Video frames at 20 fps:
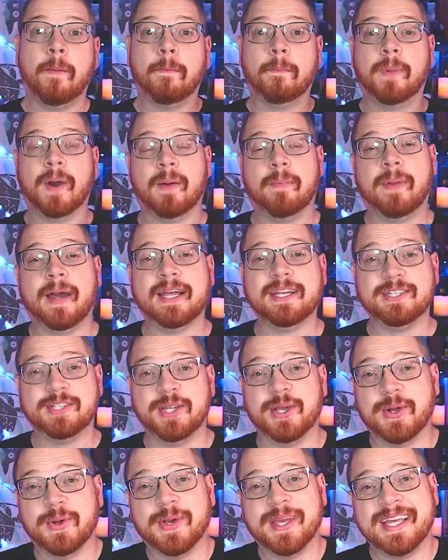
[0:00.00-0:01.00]
But by
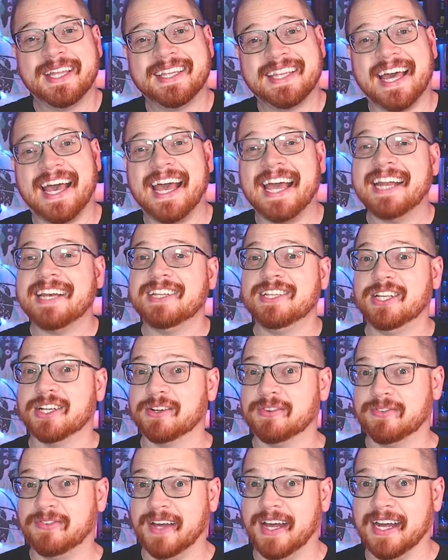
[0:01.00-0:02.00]
doing that, you're
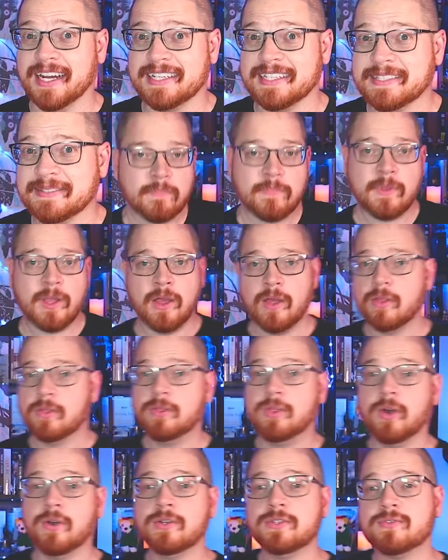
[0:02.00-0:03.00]
fucked.
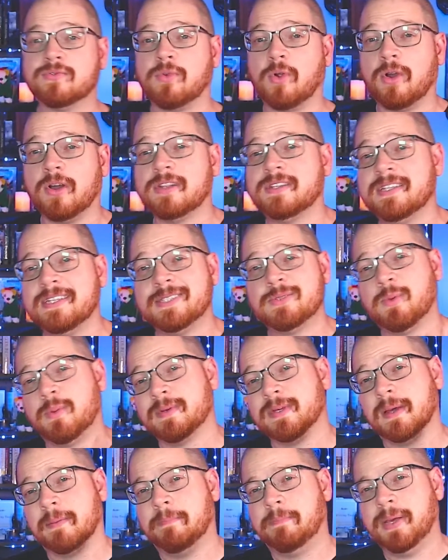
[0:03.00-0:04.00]
Those royalties will
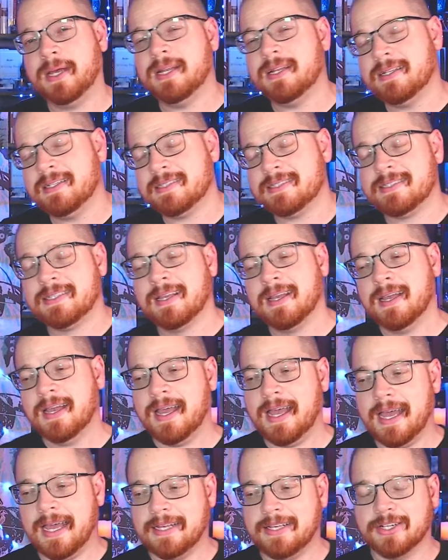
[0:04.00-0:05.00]
be a pittance
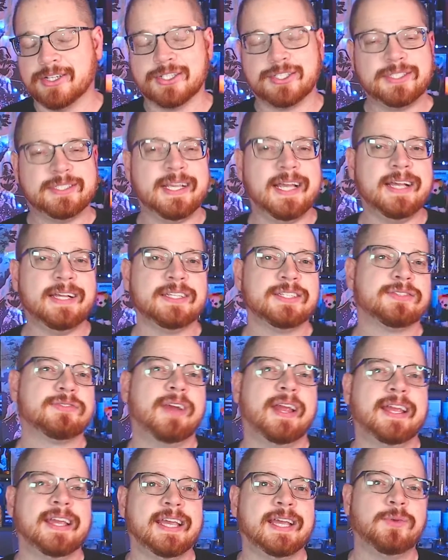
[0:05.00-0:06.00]
and your sales
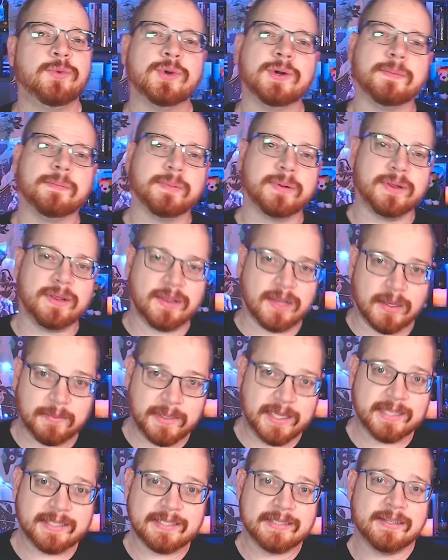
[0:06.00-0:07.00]
ranking will
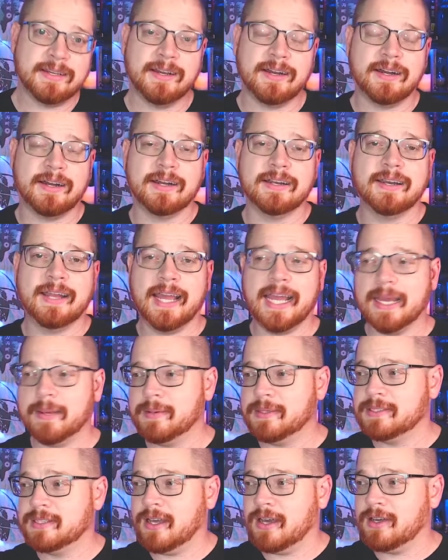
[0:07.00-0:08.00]
plummet on
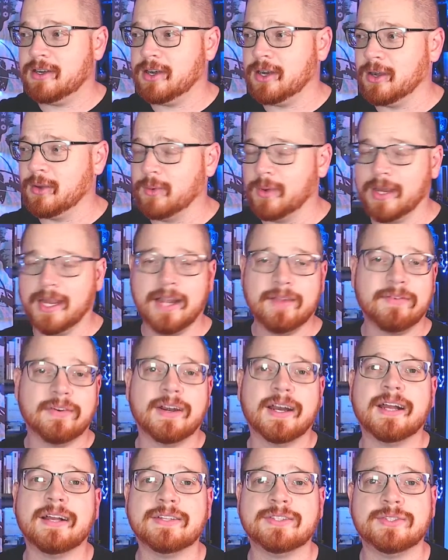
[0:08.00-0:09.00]
Amazon or wherever
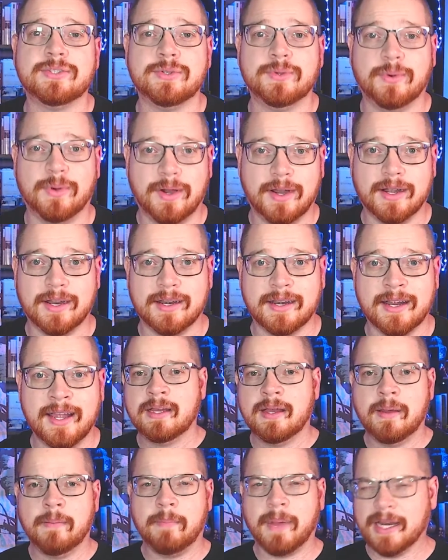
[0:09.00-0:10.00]
else you are.
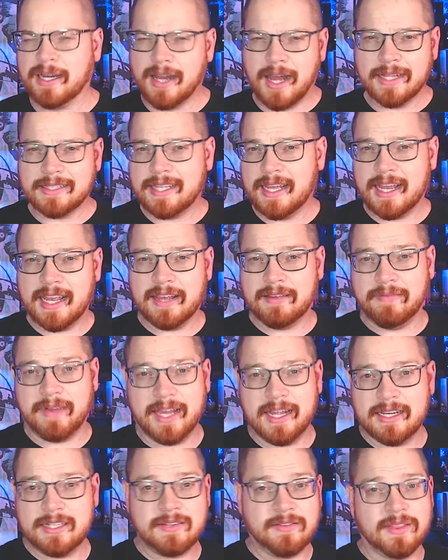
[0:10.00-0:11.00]
By not taking
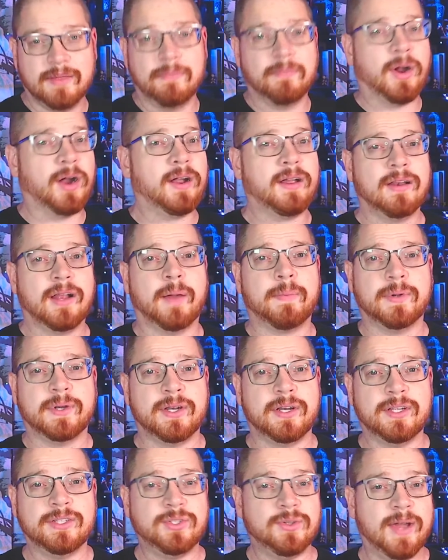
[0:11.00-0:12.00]
advantage of the marketing
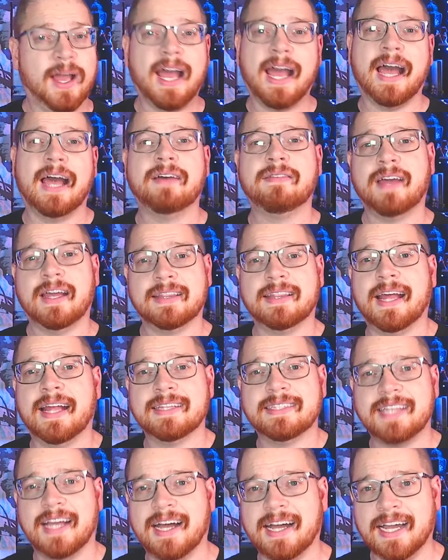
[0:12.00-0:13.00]
opportunities you have at that
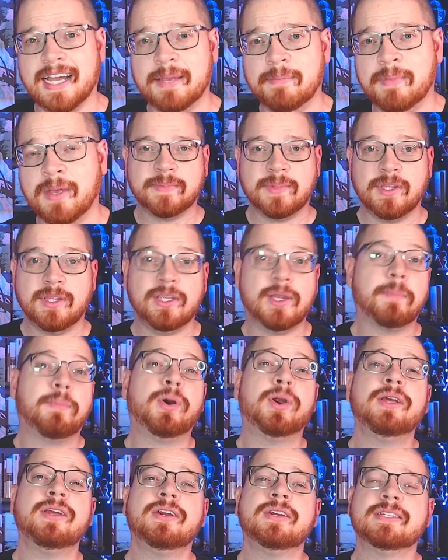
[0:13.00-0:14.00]
time, you're
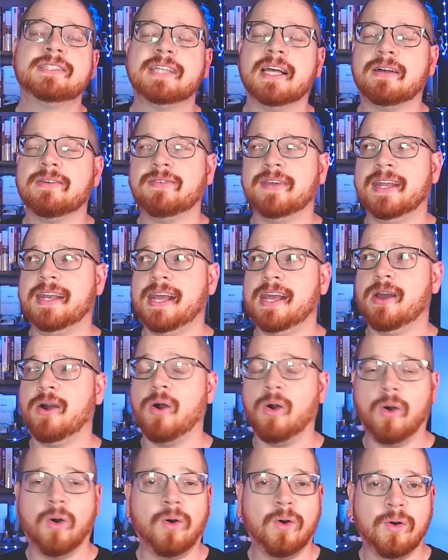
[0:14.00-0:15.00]
putting yourself in a
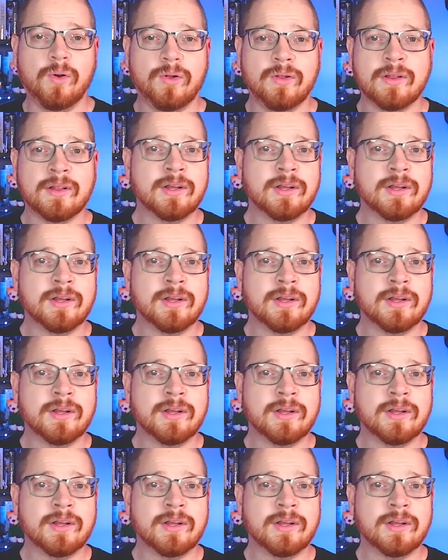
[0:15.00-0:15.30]
hole